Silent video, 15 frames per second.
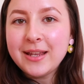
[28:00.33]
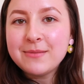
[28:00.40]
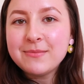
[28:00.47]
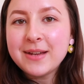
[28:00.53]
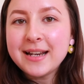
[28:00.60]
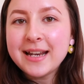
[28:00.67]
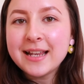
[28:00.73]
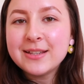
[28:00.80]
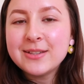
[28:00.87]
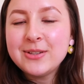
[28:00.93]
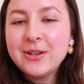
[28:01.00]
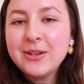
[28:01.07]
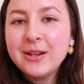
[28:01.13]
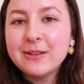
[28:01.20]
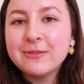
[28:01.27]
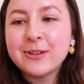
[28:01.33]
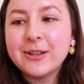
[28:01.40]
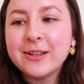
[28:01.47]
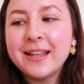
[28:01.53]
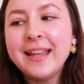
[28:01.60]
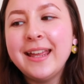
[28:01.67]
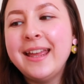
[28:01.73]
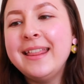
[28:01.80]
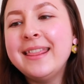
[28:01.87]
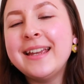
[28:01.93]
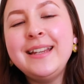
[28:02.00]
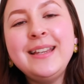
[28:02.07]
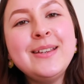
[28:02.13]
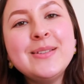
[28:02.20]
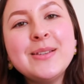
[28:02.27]
in my next studio vlog.
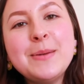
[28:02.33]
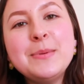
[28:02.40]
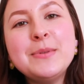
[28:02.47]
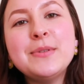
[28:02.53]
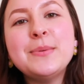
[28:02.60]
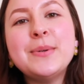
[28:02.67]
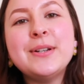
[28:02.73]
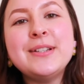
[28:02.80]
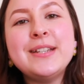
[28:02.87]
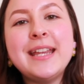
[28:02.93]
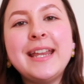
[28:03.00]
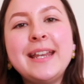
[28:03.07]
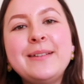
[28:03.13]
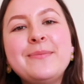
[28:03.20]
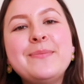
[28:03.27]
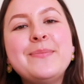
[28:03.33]
Thank you so much for watching.